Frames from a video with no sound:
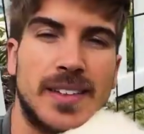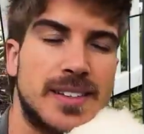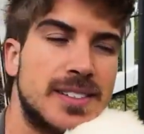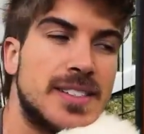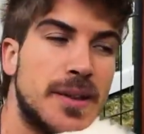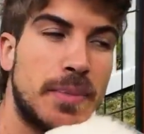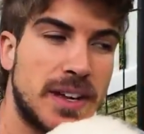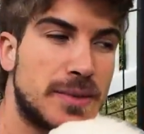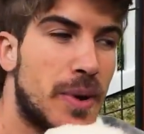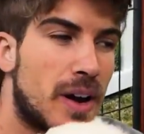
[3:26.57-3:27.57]
This is the
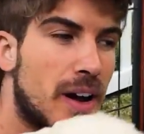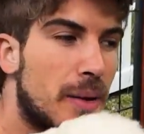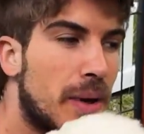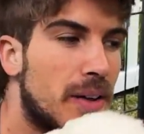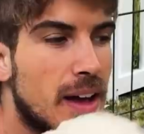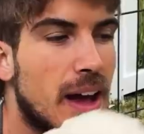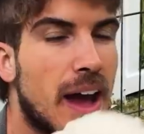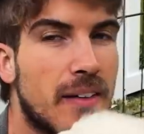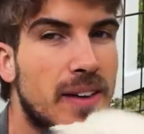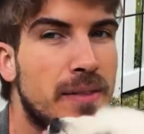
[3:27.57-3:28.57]
best part about
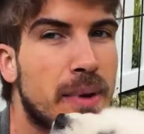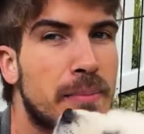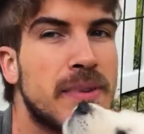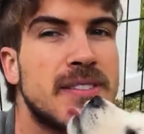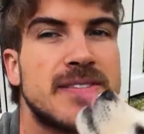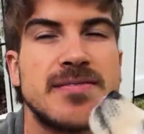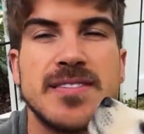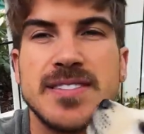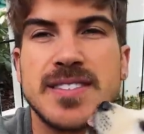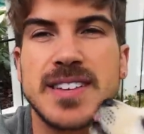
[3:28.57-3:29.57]
having puppies.
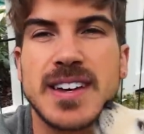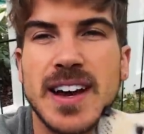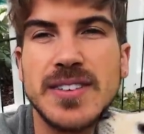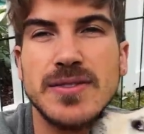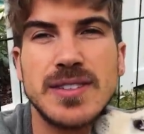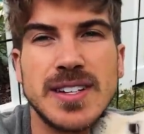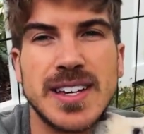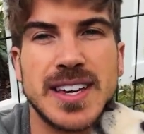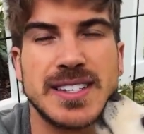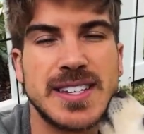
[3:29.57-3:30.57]
It's the cuddles and the
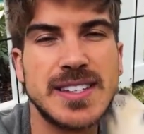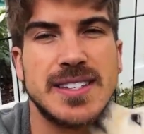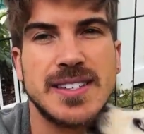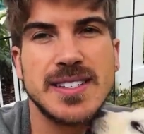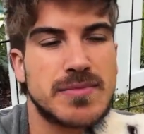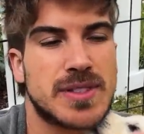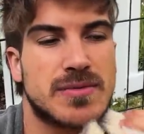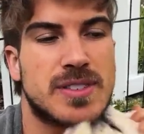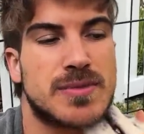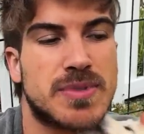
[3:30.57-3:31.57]
kisses.
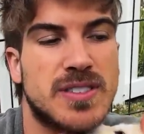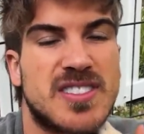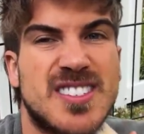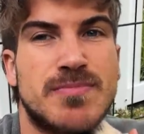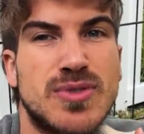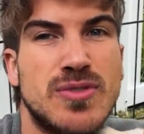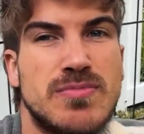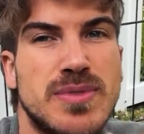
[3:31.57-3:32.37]
Worst part is the poop.